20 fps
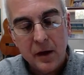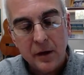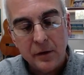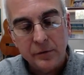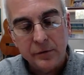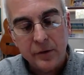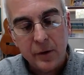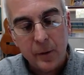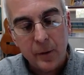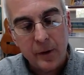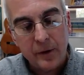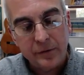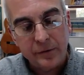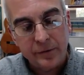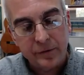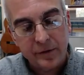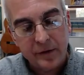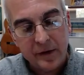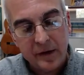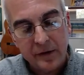So
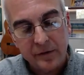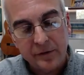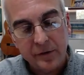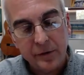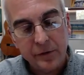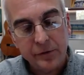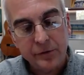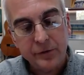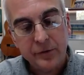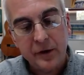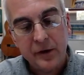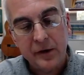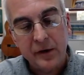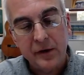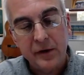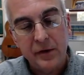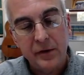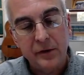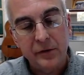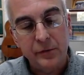as illustrated
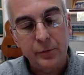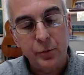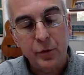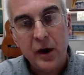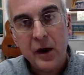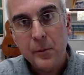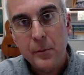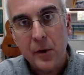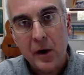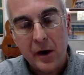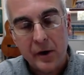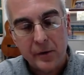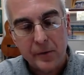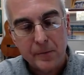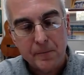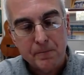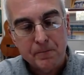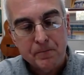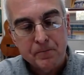in this brain model,